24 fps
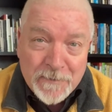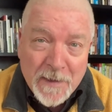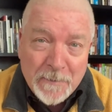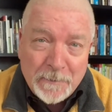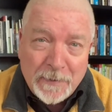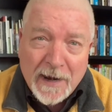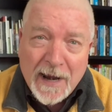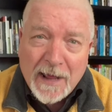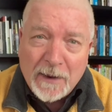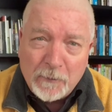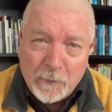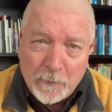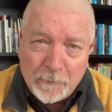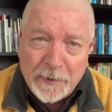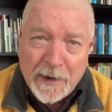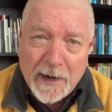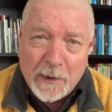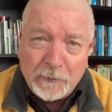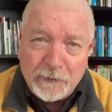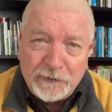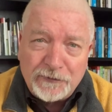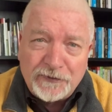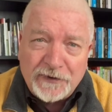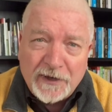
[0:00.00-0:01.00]
But I
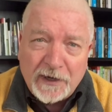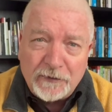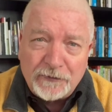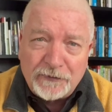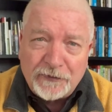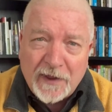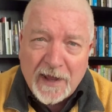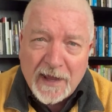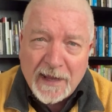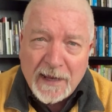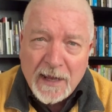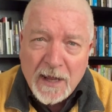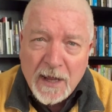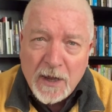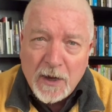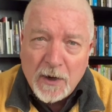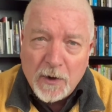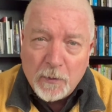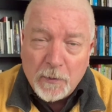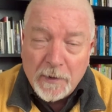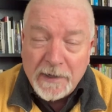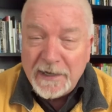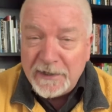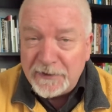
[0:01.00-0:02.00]
would still say
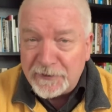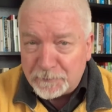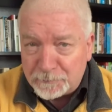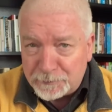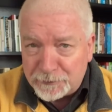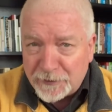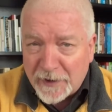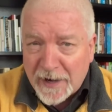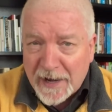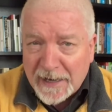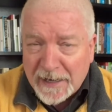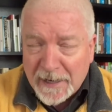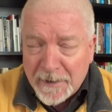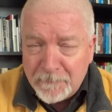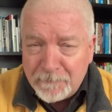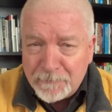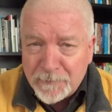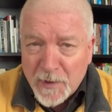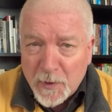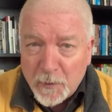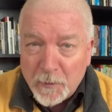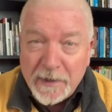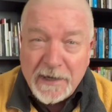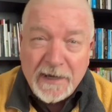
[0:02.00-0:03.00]
we need to pray.
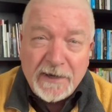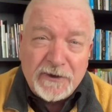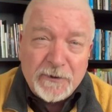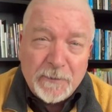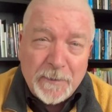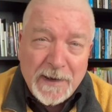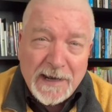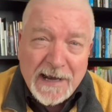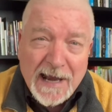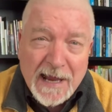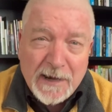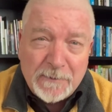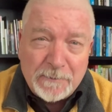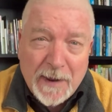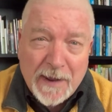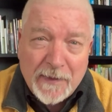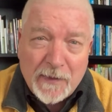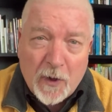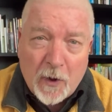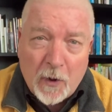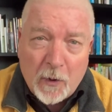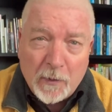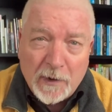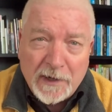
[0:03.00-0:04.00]
We need to be led by
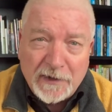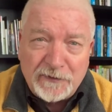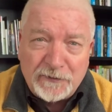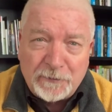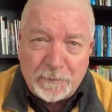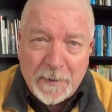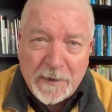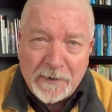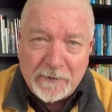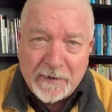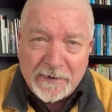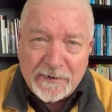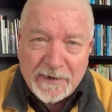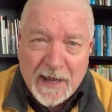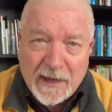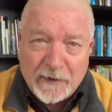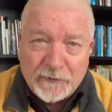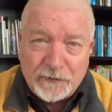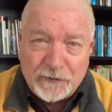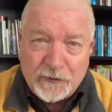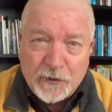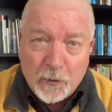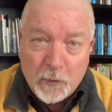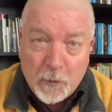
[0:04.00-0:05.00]
the Holy Spirit
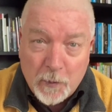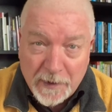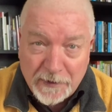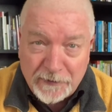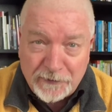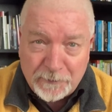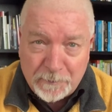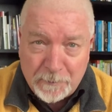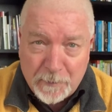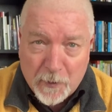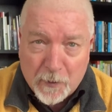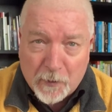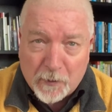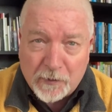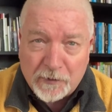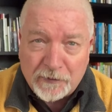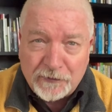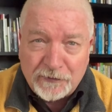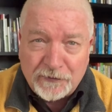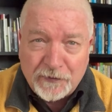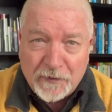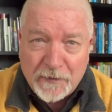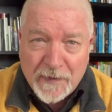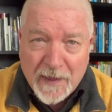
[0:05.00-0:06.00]
as to which
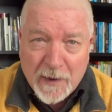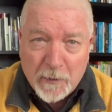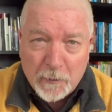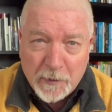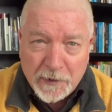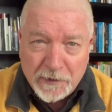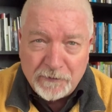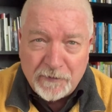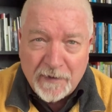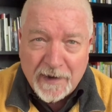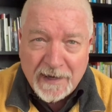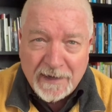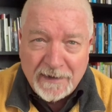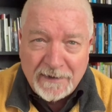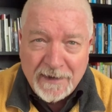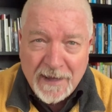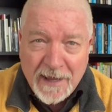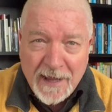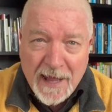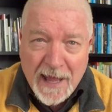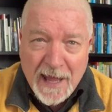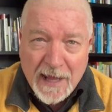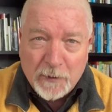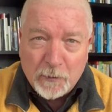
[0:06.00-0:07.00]
books that we read
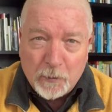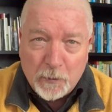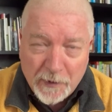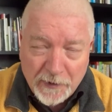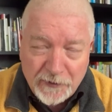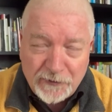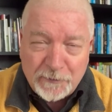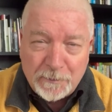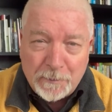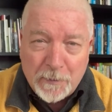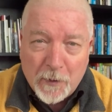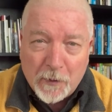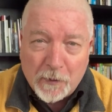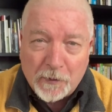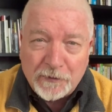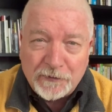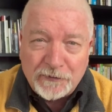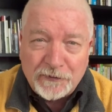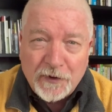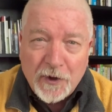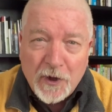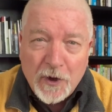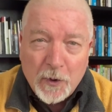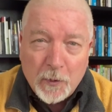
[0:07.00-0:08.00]
and which
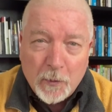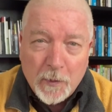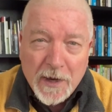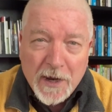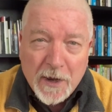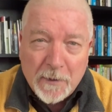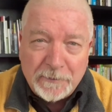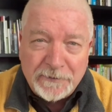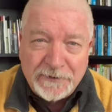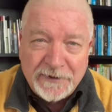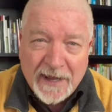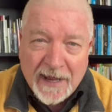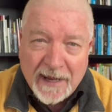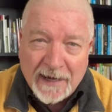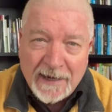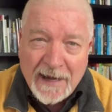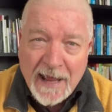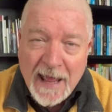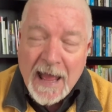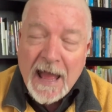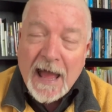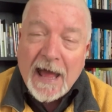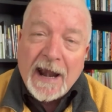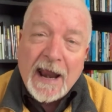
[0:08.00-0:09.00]
books we
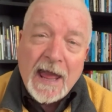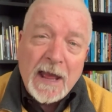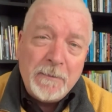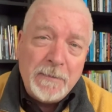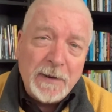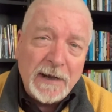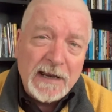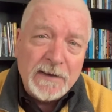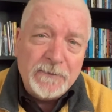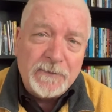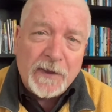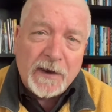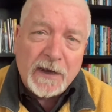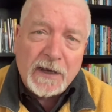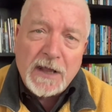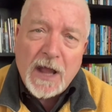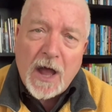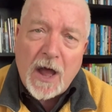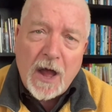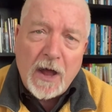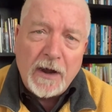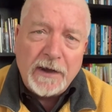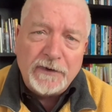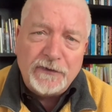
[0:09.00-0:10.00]
obtain. And I believe that
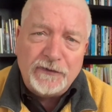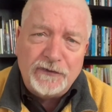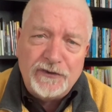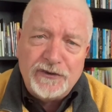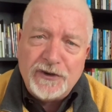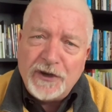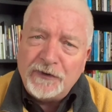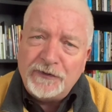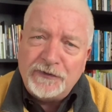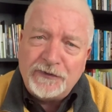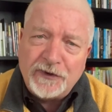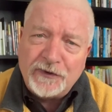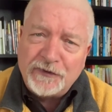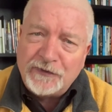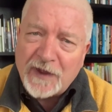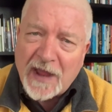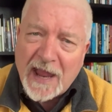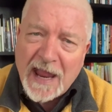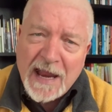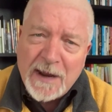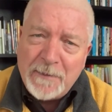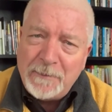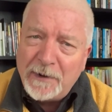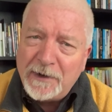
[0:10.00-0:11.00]
God is just as
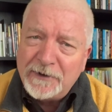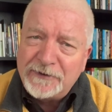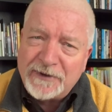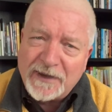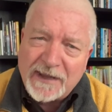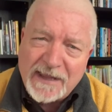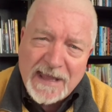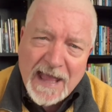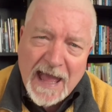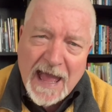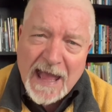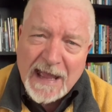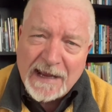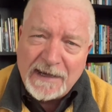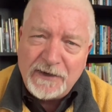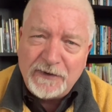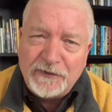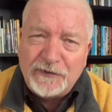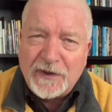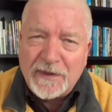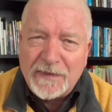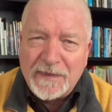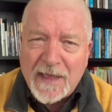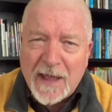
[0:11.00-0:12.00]
able to guide
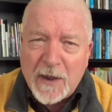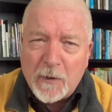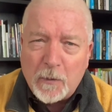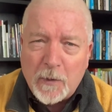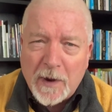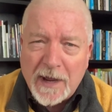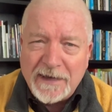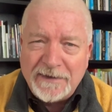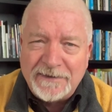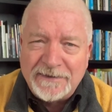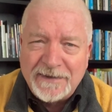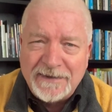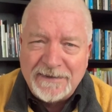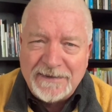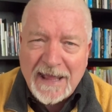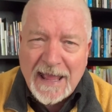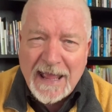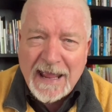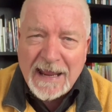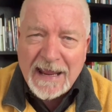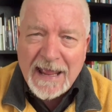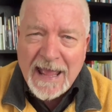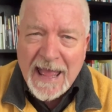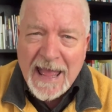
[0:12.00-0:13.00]
us in that way
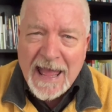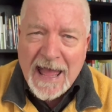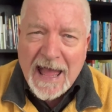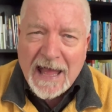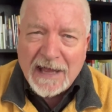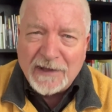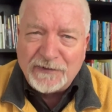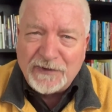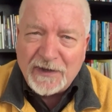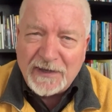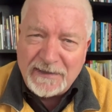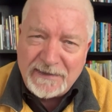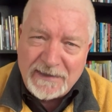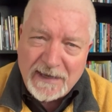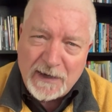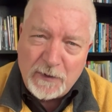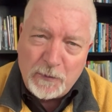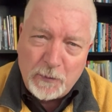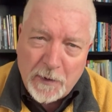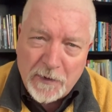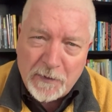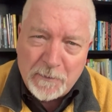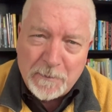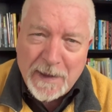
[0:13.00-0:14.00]
today as He did
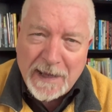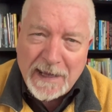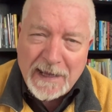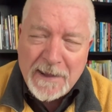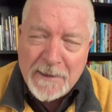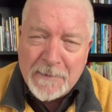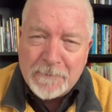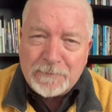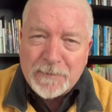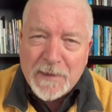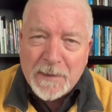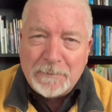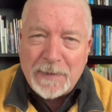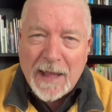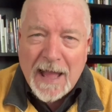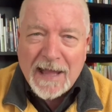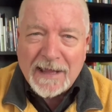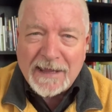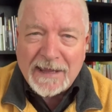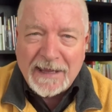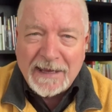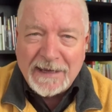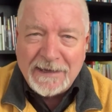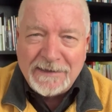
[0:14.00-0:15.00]
with me
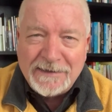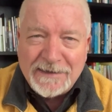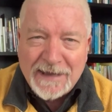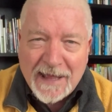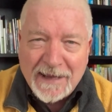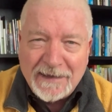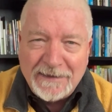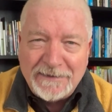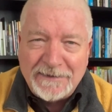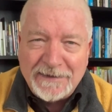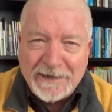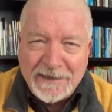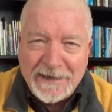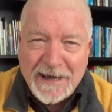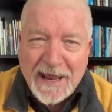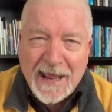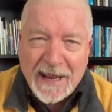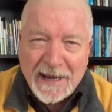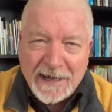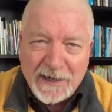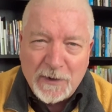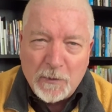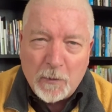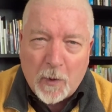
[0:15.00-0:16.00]
back in
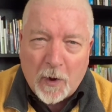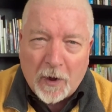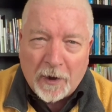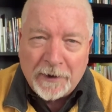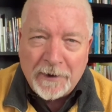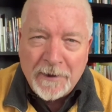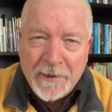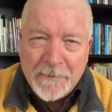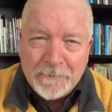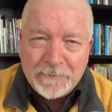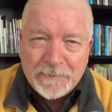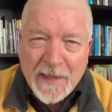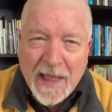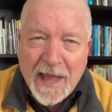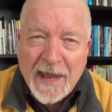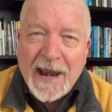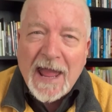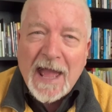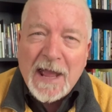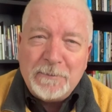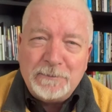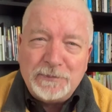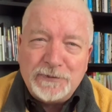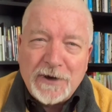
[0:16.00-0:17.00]
1981. And
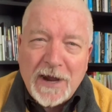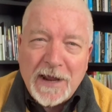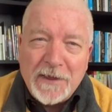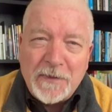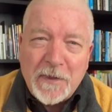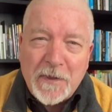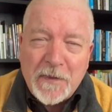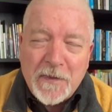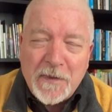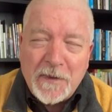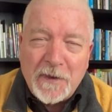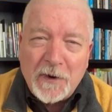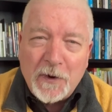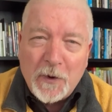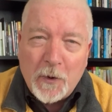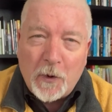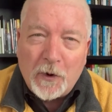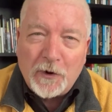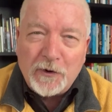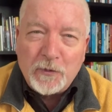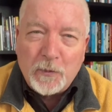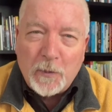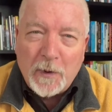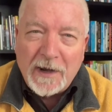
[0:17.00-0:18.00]
I pray that the
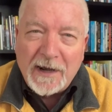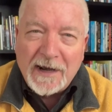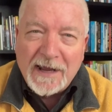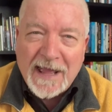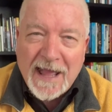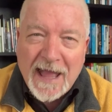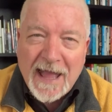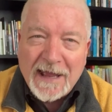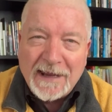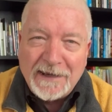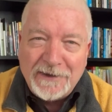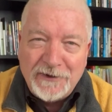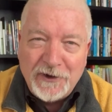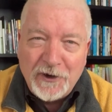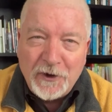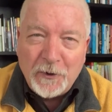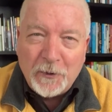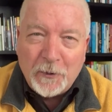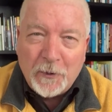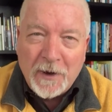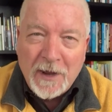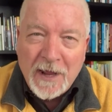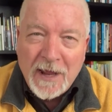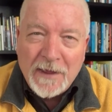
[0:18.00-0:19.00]
Lord will guide
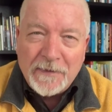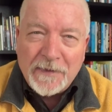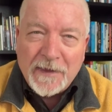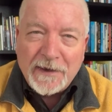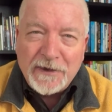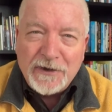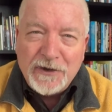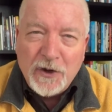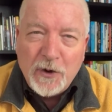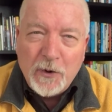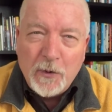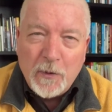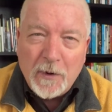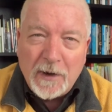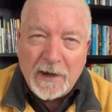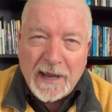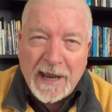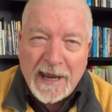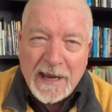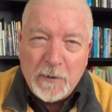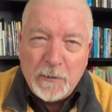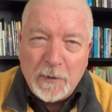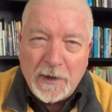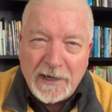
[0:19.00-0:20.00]
you, that He
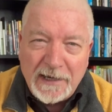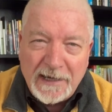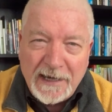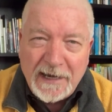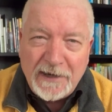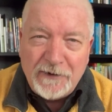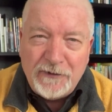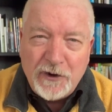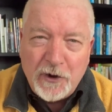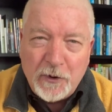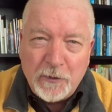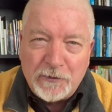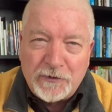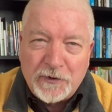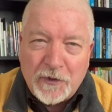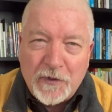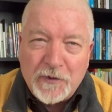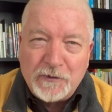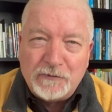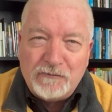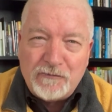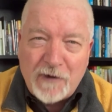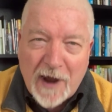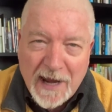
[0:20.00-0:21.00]
will lead you to
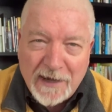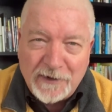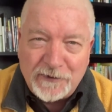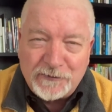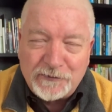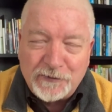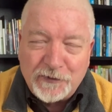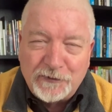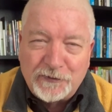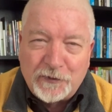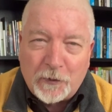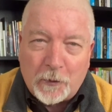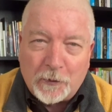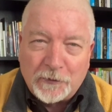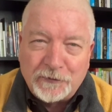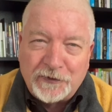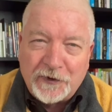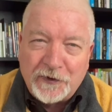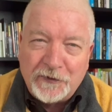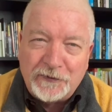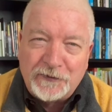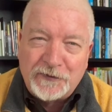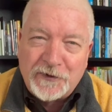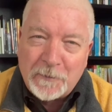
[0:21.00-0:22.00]
the right
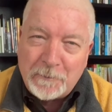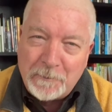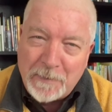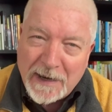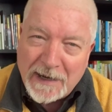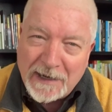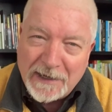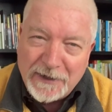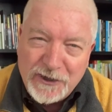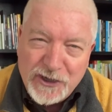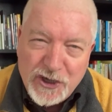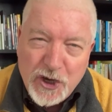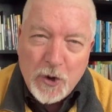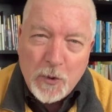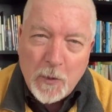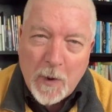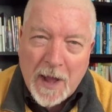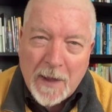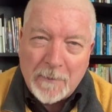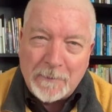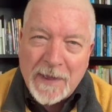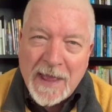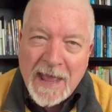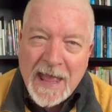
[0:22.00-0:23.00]
resources to build you
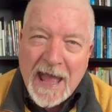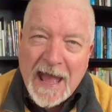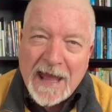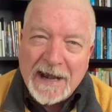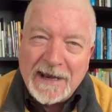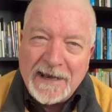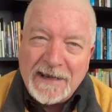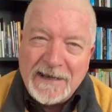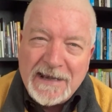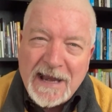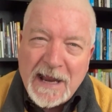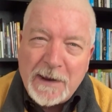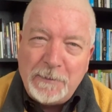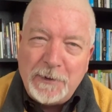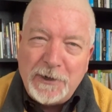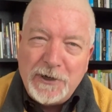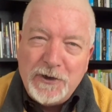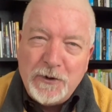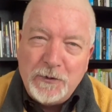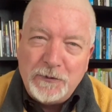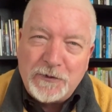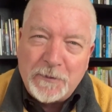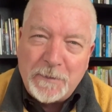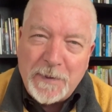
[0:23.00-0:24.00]
up and enable
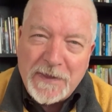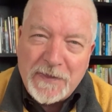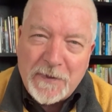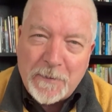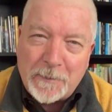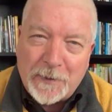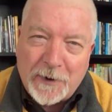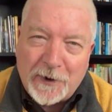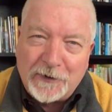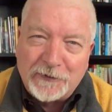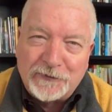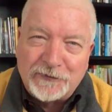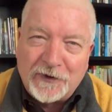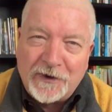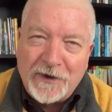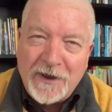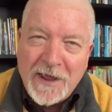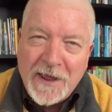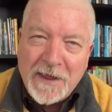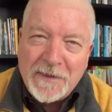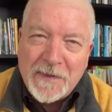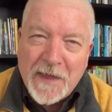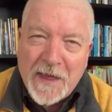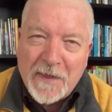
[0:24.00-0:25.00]
you to be the person
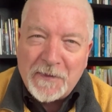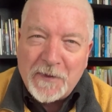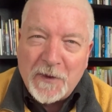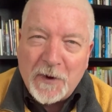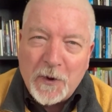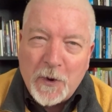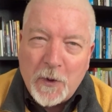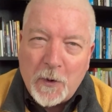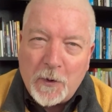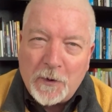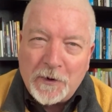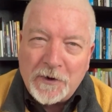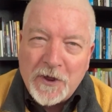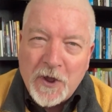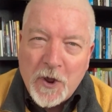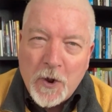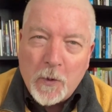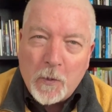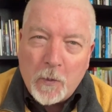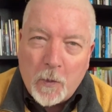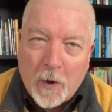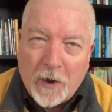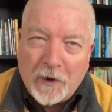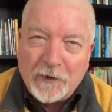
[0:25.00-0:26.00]
that the Lord
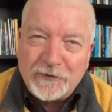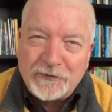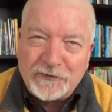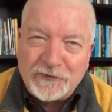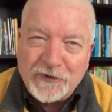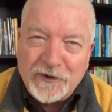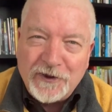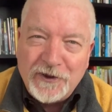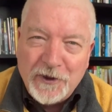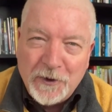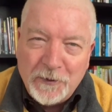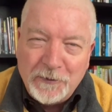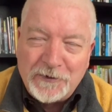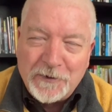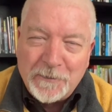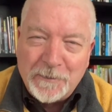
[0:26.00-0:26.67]
wants you to